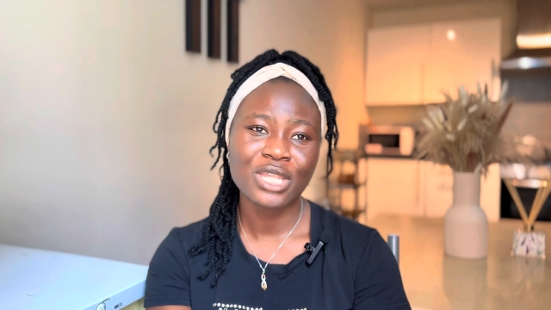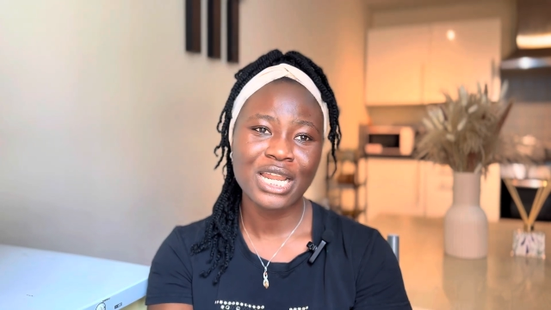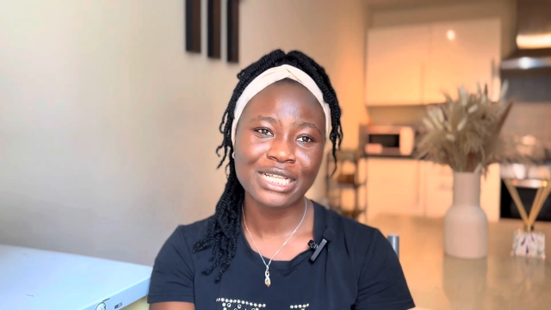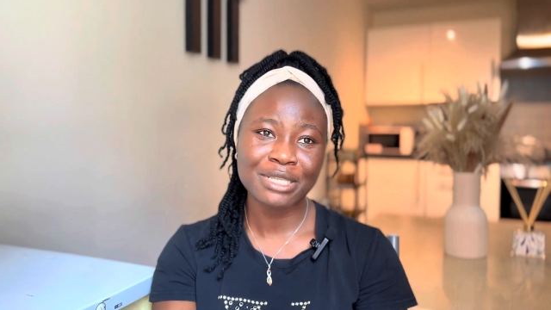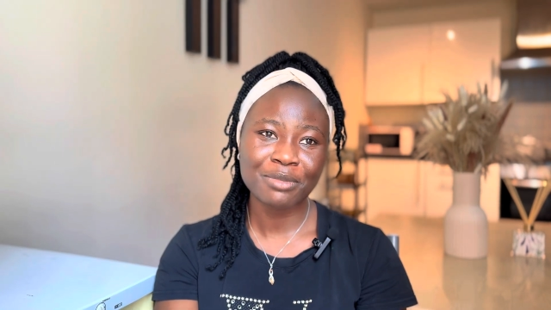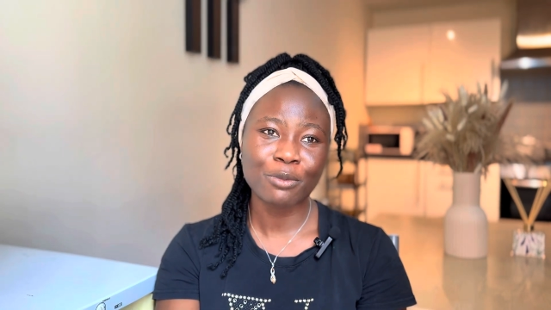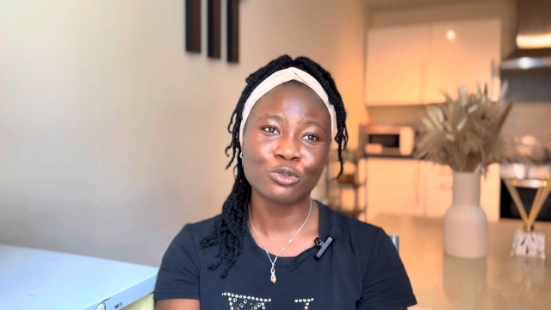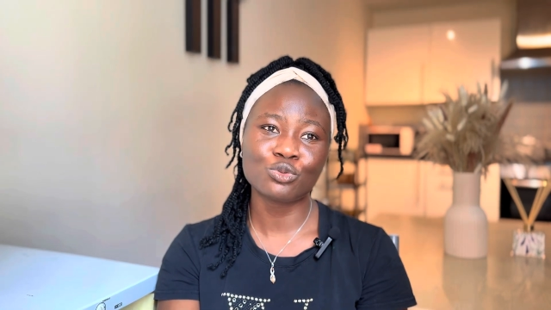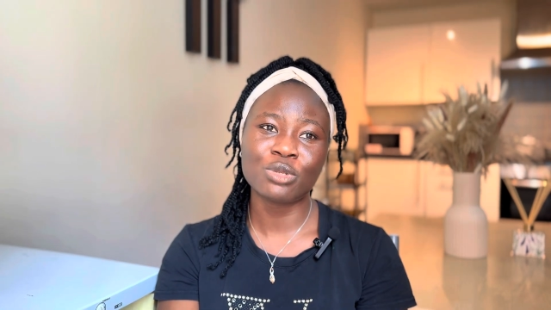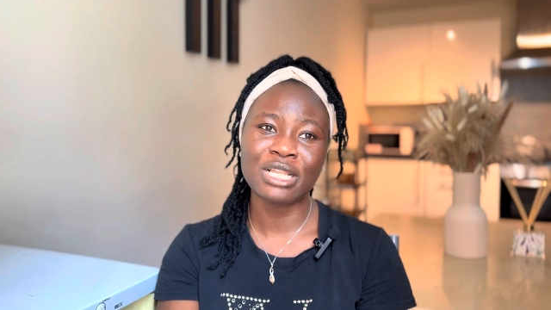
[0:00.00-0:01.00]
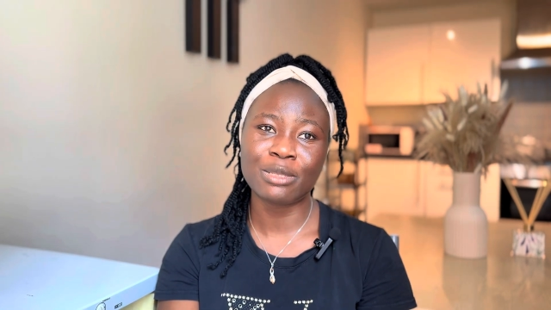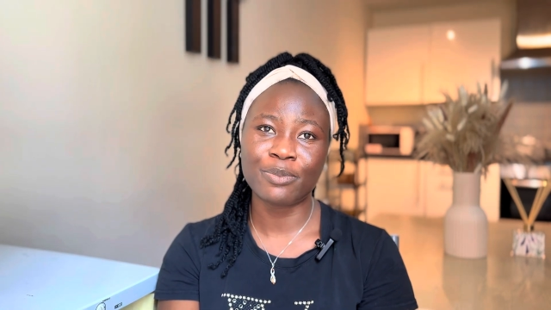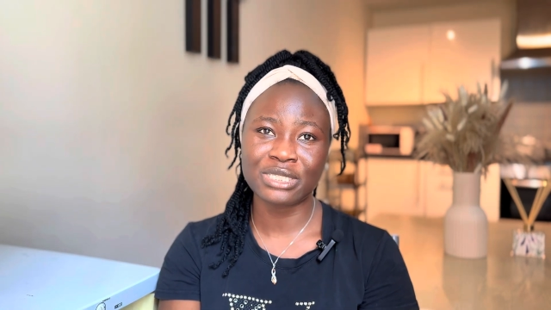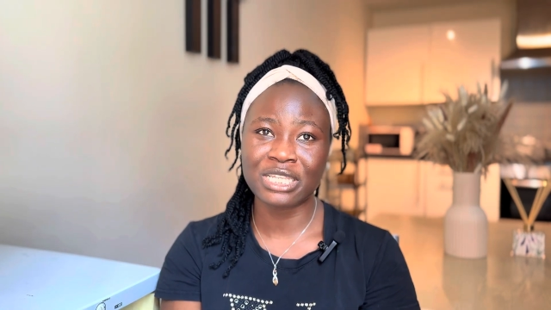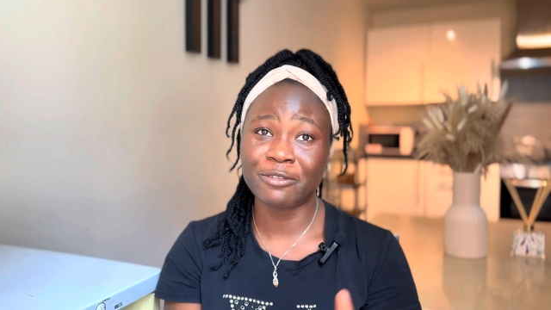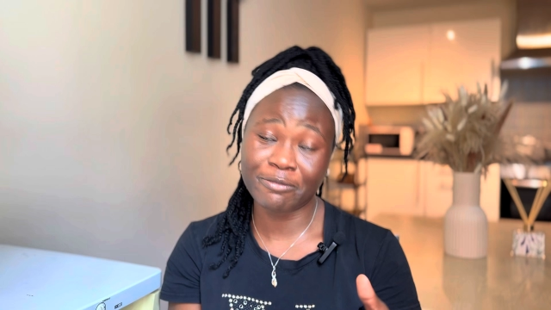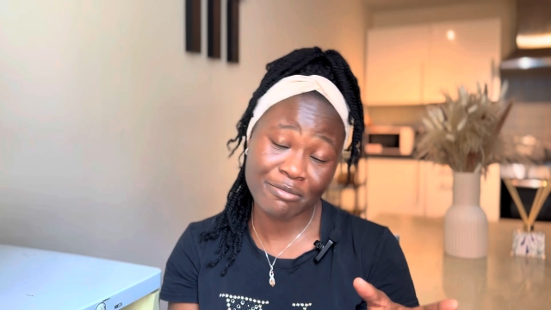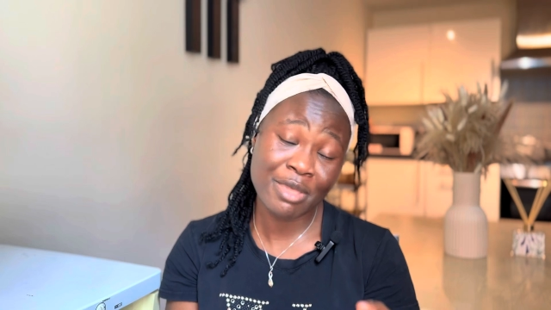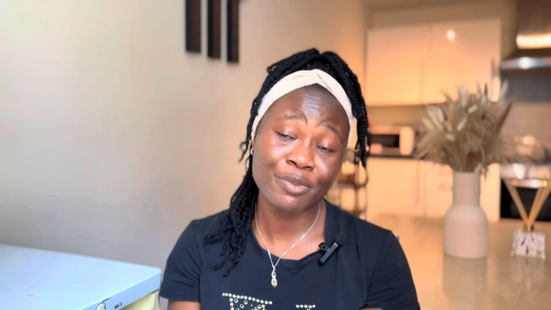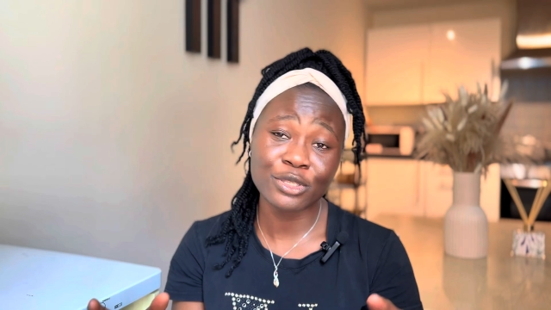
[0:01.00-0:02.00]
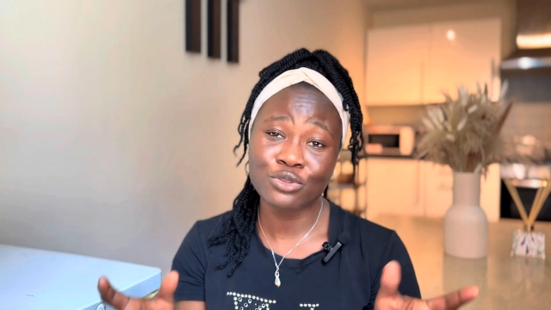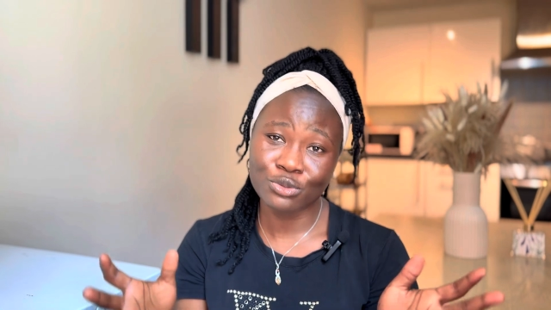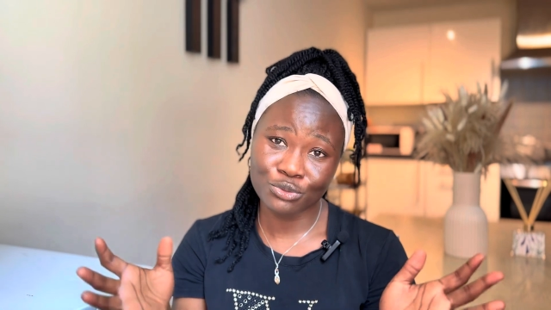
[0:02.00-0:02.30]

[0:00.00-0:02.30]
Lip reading: And at the same time, I want to let the person, if maybe